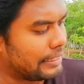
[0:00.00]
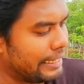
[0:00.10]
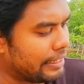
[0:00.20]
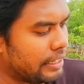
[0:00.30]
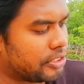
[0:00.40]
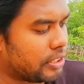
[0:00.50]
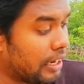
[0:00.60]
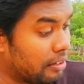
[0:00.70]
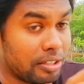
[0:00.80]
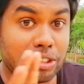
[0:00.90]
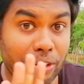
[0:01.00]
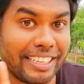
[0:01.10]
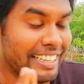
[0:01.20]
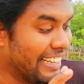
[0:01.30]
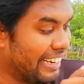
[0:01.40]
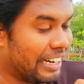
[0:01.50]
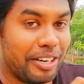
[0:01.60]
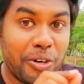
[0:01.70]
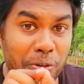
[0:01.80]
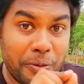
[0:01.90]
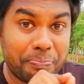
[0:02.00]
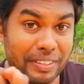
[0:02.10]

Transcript: English, no